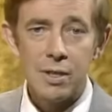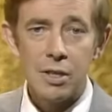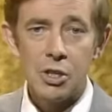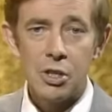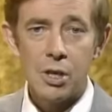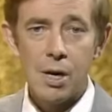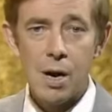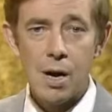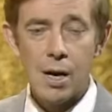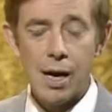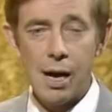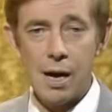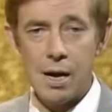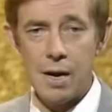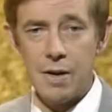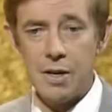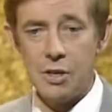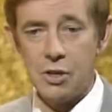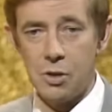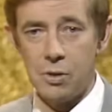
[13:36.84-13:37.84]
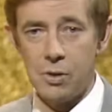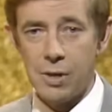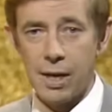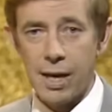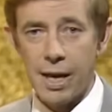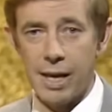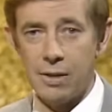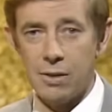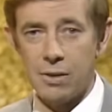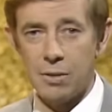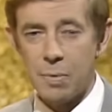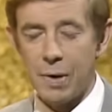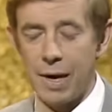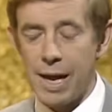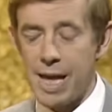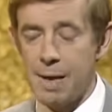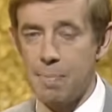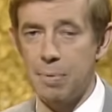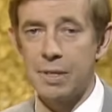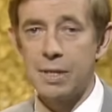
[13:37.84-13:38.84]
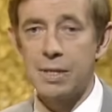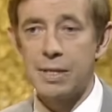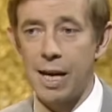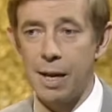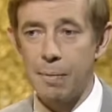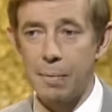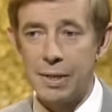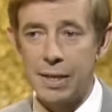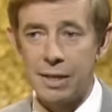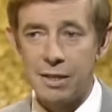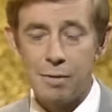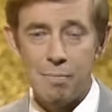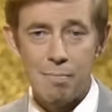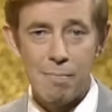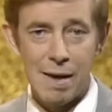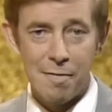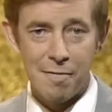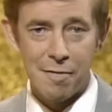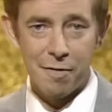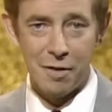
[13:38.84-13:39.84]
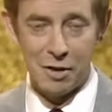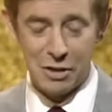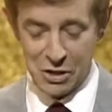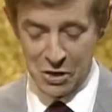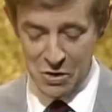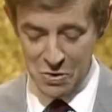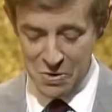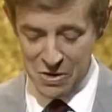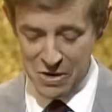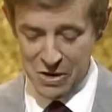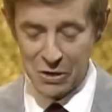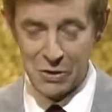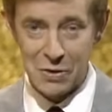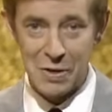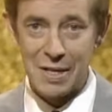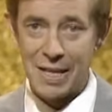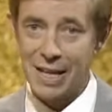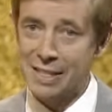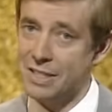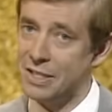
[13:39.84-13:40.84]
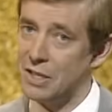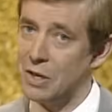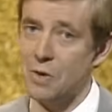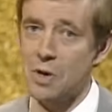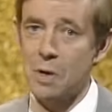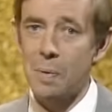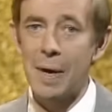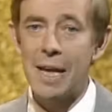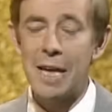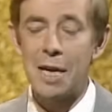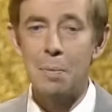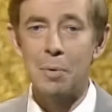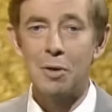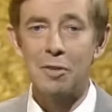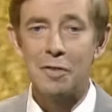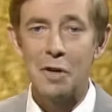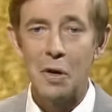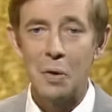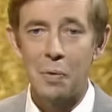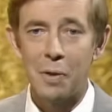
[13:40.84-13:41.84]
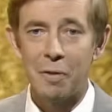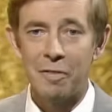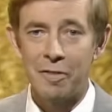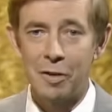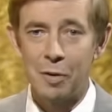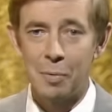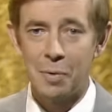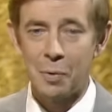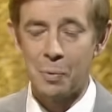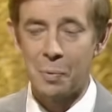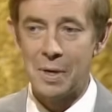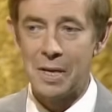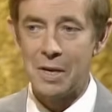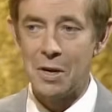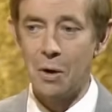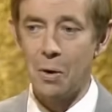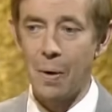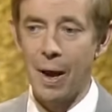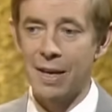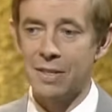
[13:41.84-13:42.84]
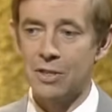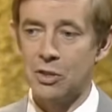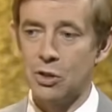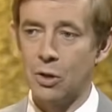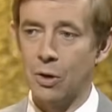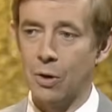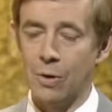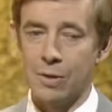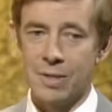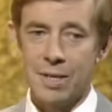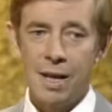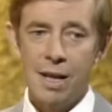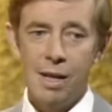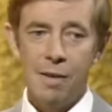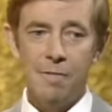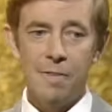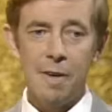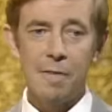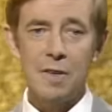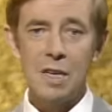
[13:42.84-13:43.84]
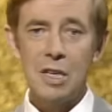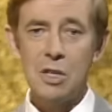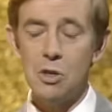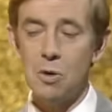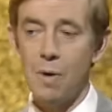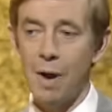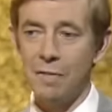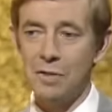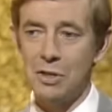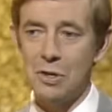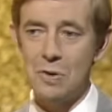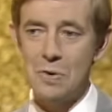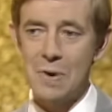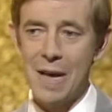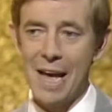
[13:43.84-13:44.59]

and the shark, our adjudicators were able to tell me that in Manfred's own country, that's the only way he would have known the film that we know as Jaws. Vivienne, you have two